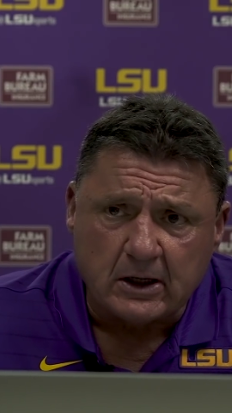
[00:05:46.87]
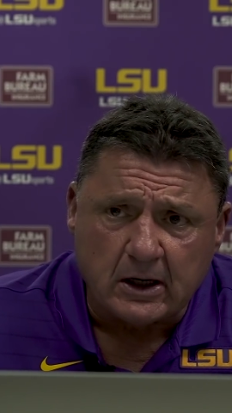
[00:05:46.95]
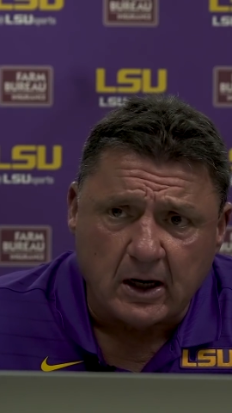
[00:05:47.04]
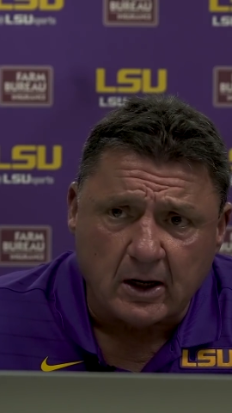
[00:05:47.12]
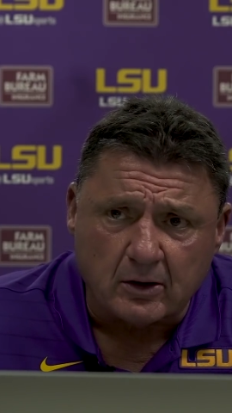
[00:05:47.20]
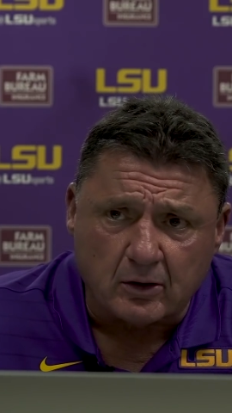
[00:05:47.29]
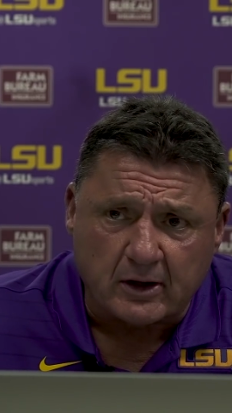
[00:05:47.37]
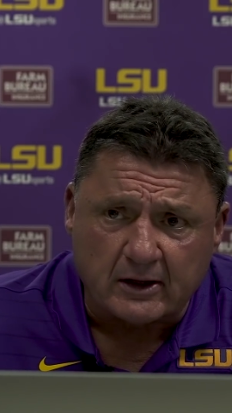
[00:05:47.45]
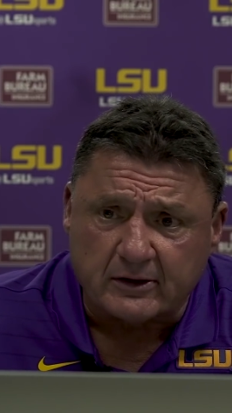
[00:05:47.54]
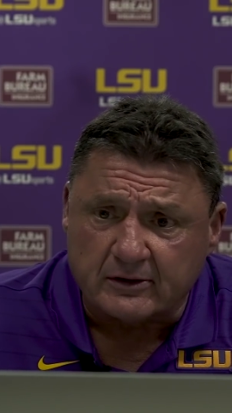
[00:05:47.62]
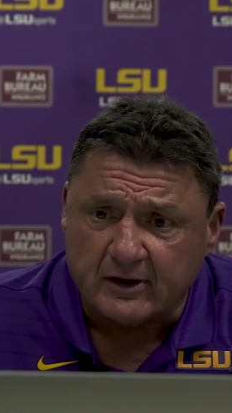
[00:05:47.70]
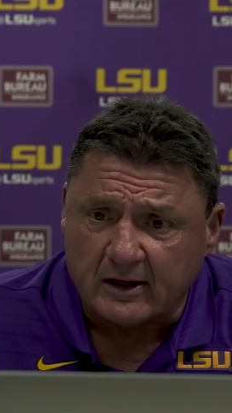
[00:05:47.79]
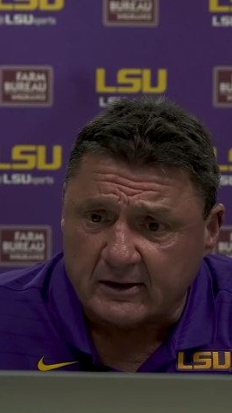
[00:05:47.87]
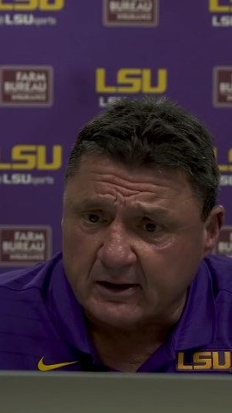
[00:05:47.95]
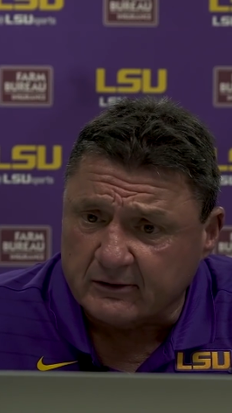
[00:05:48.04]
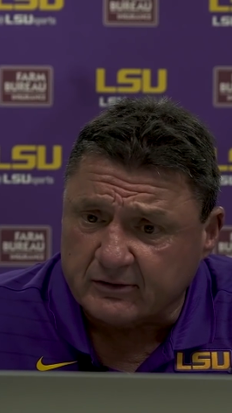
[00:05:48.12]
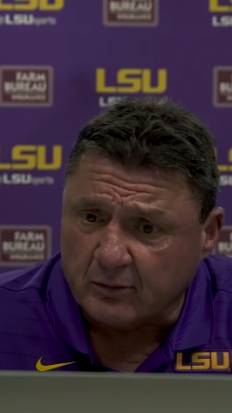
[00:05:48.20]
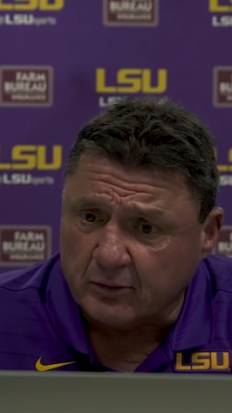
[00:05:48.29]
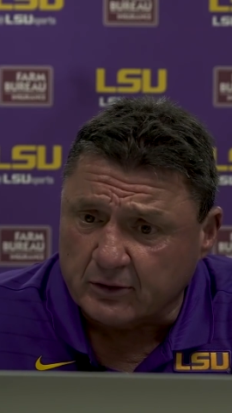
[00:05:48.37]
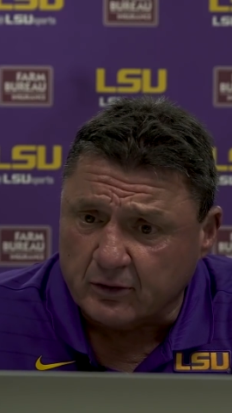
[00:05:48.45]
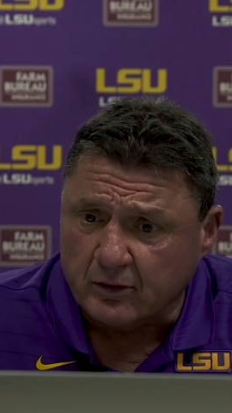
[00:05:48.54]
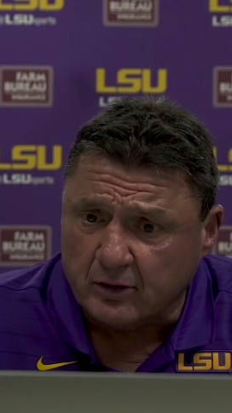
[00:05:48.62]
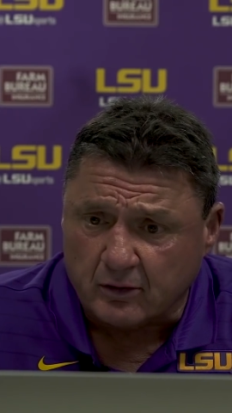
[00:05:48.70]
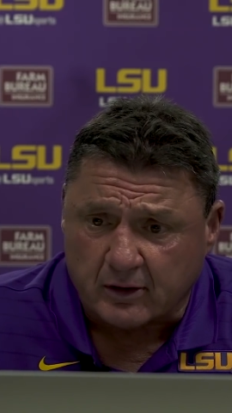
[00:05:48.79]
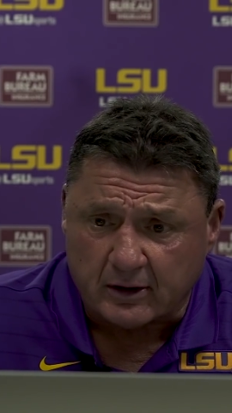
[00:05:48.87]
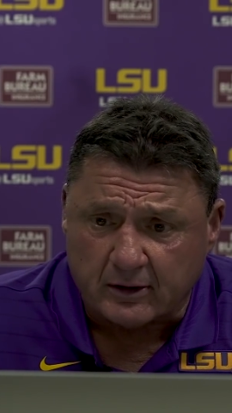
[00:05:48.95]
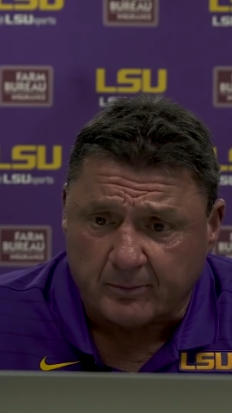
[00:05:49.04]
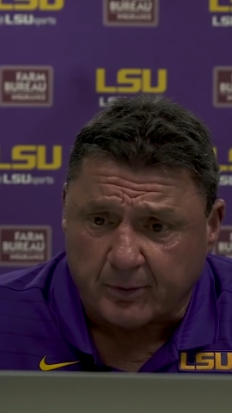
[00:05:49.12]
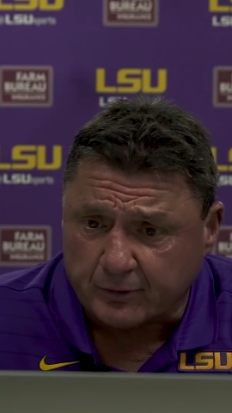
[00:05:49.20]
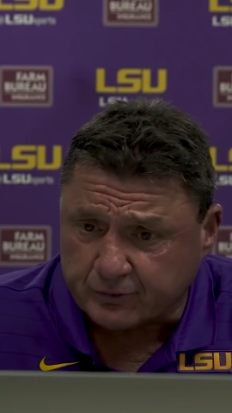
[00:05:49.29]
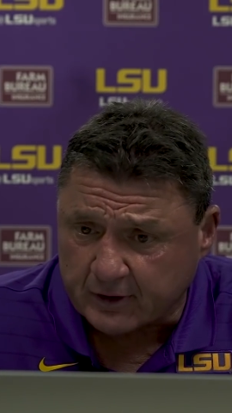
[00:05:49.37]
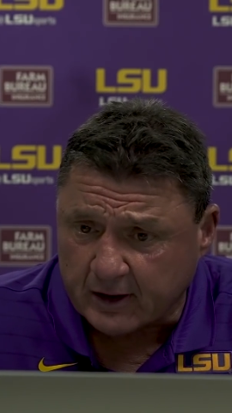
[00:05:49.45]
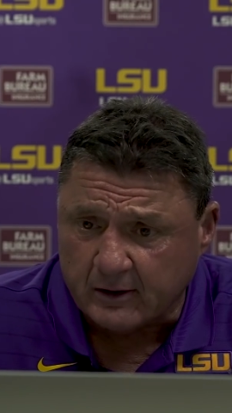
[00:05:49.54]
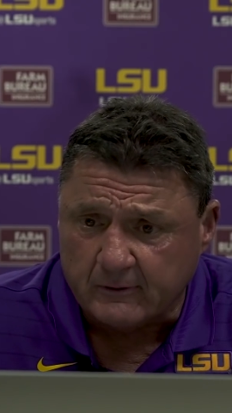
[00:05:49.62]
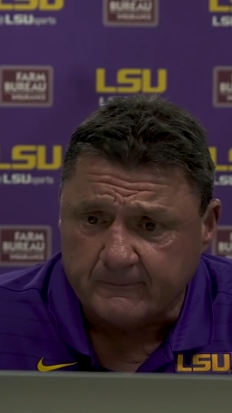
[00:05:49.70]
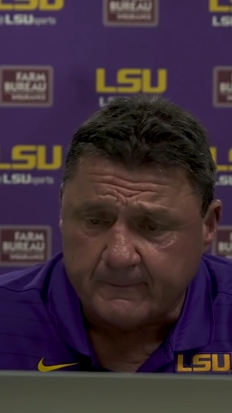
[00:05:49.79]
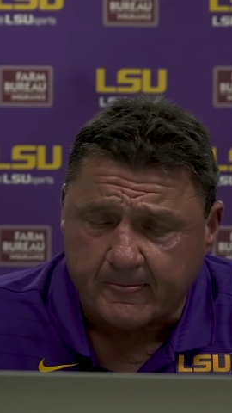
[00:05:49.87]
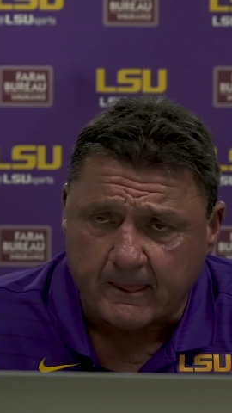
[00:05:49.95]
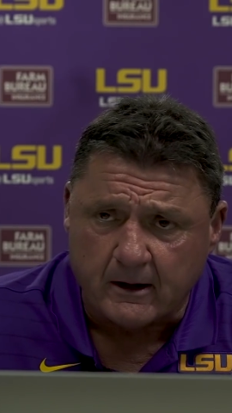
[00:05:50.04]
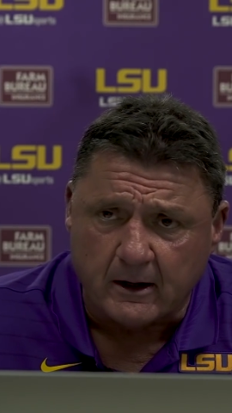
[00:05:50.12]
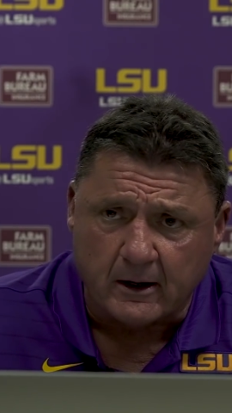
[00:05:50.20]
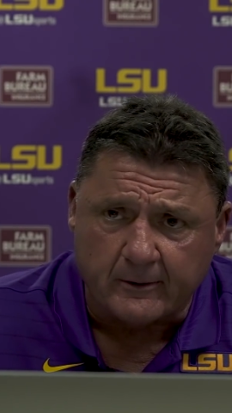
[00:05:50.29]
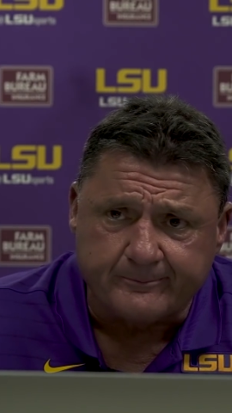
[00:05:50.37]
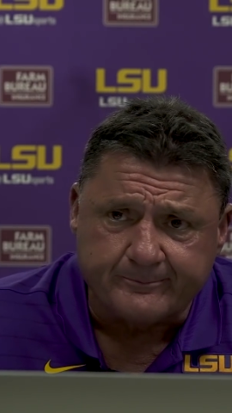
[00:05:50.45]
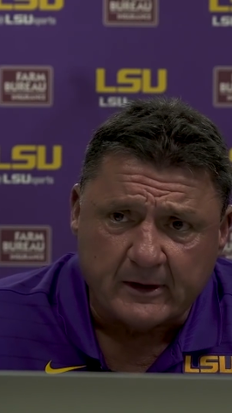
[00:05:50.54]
Look at the techniques that we're doing. Look at the personnel. For